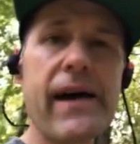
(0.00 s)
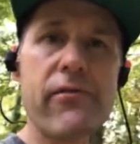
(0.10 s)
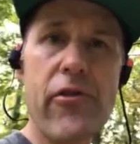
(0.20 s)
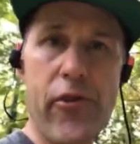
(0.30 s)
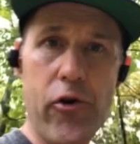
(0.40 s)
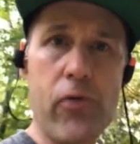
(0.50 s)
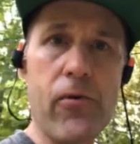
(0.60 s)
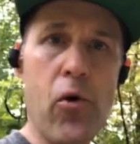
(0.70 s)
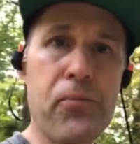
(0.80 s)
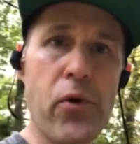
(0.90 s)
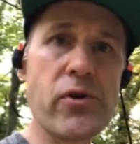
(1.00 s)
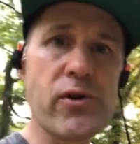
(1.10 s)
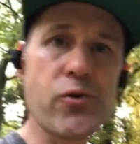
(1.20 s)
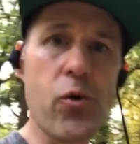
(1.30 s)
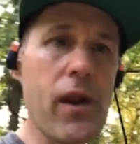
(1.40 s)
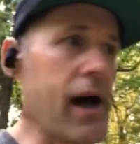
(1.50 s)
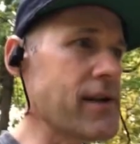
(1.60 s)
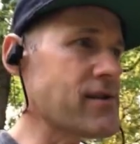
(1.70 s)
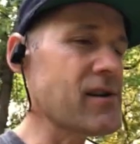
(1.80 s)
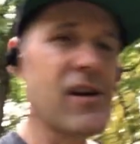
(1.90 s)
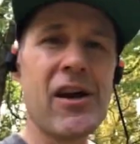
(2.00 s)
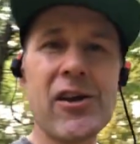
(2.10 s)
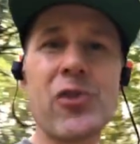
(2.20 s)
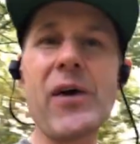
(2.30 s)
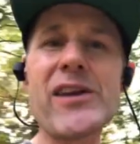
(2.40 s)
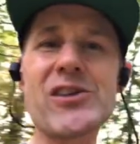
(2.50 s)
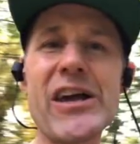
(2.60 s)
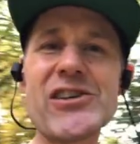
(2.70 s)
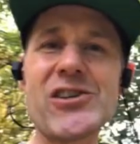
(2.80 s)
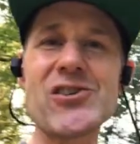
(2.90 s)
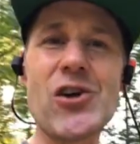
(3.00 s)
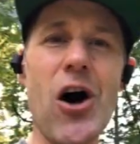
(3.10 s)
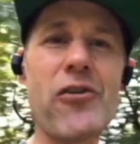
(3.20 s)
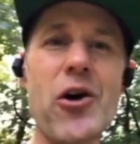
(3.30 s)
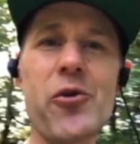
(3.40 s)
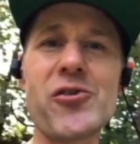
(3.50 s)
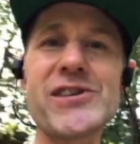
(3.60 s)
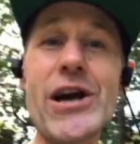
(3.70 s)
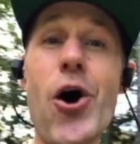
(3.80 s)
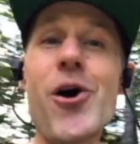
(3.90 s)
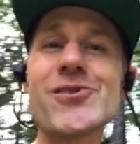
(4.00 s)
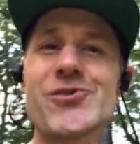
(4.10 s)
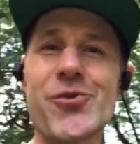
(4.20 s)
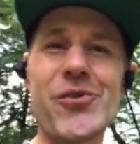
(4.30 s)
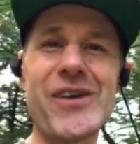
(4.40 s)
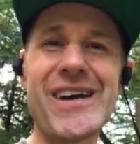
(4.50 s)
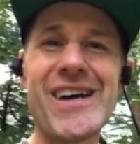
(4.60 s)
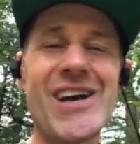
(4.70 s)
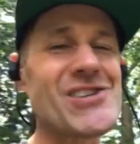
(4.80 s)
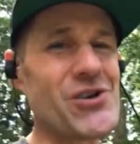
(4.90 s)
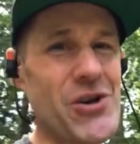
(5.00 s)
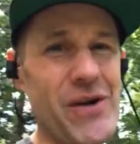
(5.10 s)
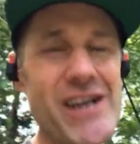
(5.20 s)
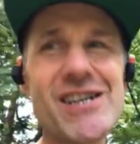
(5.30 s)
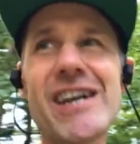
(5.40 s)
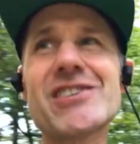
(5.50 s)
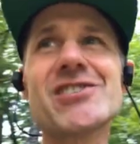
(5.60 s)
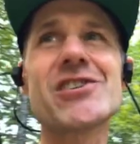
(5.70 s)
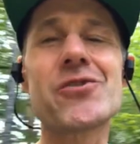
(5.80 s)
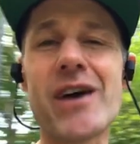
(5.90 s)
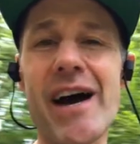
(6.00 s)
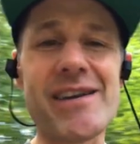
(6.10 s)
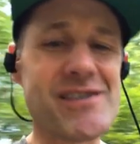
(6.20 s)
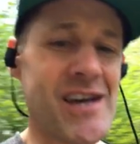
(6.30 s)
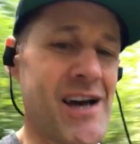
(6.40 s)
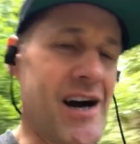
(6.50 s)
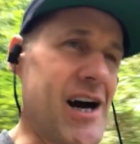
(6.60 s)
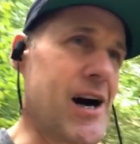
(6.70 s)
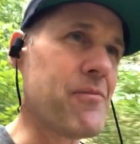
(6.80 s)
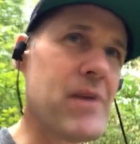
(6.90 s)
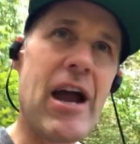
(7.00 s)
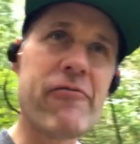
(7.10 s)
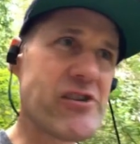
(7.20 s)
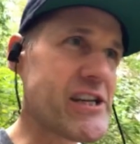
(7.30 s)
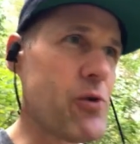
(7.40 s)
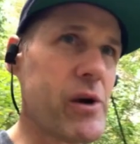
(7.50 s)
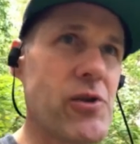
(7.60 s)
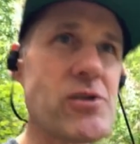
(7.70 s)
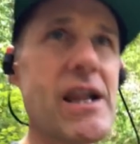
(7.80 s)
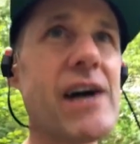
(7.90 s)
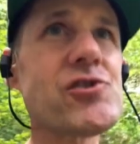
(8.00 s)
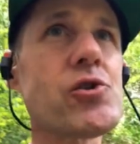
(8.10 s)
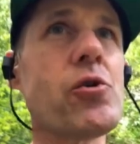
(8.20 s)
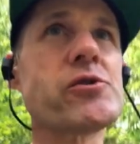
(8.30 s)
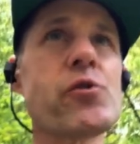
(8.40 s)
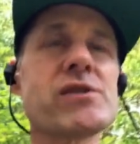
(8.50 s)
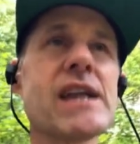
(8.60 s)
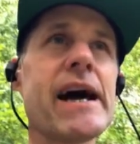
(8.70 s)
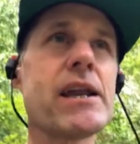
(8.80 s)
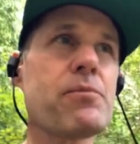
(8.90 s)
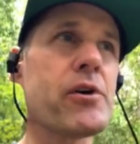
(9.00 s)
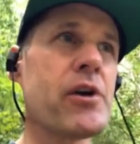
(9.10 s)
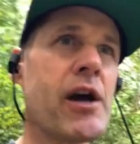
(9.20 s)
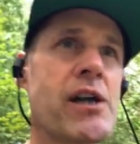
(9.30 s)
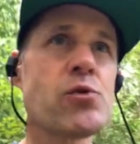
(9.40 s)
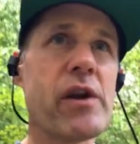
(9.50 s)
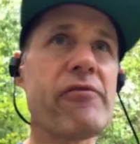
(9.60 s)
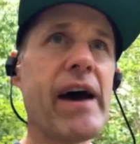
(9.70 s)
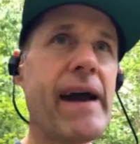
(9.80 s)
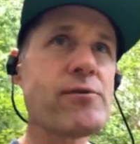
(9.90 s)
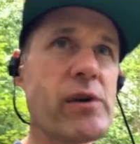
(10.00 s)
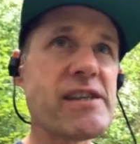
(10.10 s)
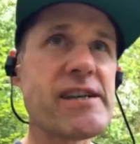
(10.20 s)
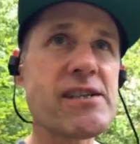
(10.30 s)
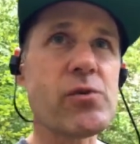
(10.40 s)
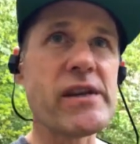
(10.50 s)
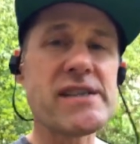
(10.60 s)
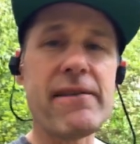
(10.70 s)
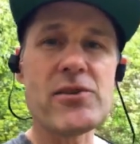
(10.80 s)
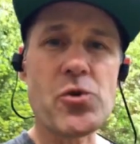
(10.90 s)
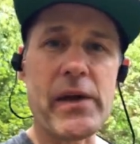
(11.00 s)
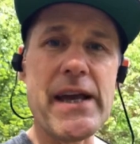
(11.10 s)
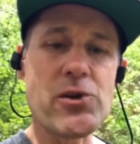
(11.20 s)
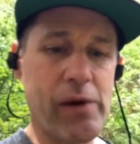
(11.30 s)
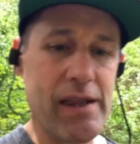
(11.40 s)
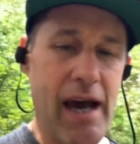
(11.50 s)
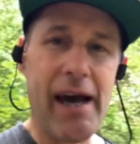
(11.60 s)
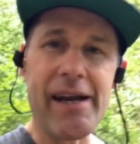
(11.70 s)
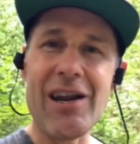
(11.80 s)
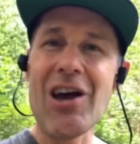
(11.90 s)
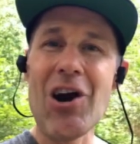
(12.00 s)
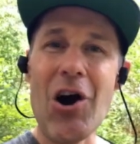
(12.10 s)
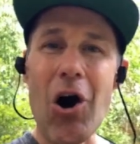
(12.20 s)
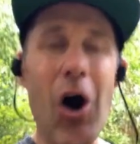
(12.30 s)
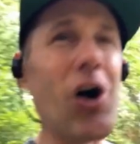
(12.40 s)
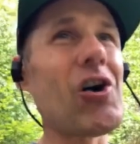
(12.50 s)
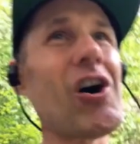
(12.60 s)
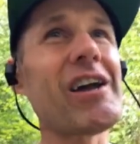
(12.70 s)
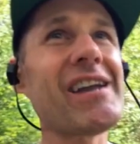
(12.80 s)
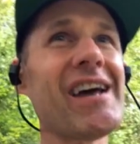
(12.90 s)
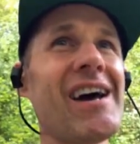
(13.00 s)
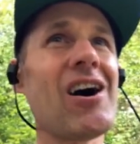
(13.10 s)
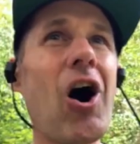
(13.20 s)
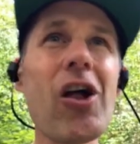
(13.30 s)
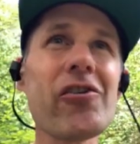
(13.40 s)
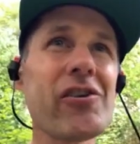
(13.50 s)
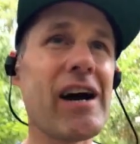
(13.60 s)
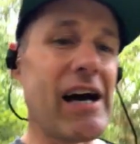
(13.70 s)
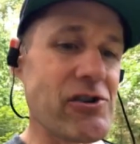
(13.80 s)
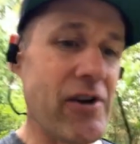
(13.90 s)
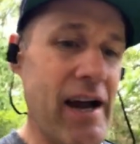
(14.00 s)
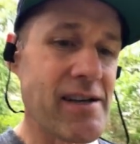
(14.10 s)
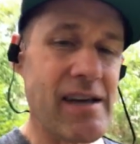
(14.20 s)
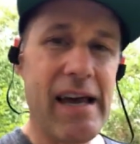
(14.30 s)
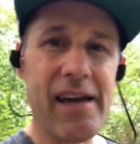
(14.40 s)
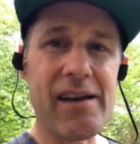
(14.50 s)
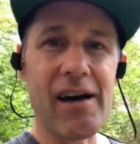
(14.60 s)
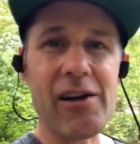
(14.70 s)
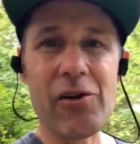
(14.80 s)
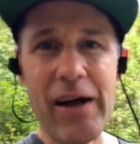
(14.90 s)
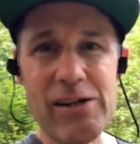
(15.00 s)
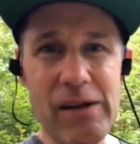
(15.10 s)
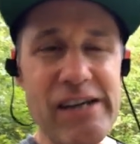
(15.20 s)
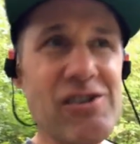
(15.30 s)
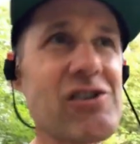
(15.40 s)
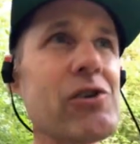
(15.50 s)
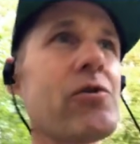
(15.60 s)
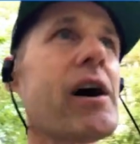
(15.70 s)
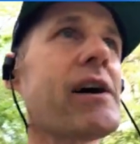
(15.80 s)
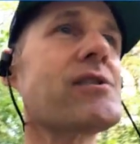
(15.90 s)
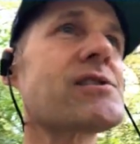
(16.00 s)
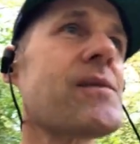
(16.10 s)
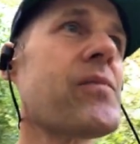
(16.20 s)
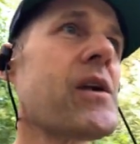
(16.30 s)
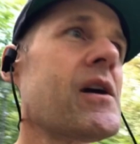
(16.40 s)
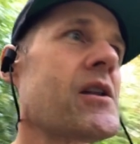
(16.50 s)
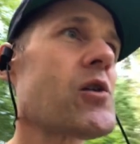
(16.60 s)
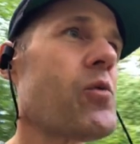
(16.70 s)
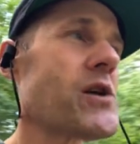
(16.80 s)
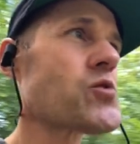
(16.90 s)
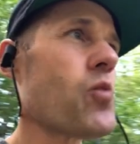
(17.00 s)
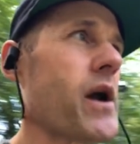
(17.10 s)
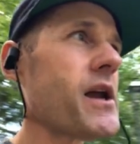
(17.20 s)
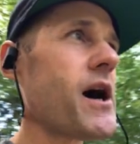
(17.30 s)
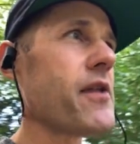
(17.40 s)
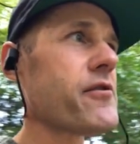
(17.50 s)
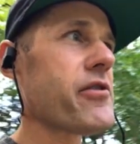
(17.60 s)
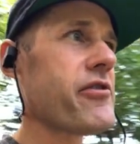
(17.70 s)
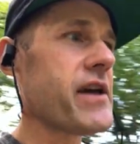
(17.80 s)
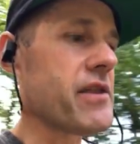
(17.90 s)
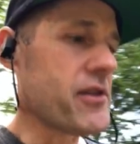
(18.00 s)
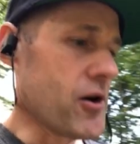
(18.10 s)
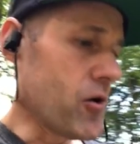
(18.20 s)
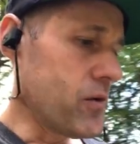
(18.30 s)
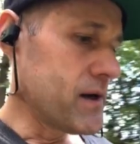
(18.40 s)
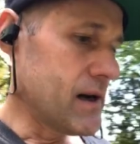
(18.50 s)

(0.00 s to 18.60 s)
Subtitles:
third row Punta Azul lots. Congratulations to all the owners. They all sold. So congratulations to you guys. Every single one of those lots sold. So it was lot number 25, 26, 27, 28, 29, all gone, all under contract. And congratulations to you guys. There was one other thing though.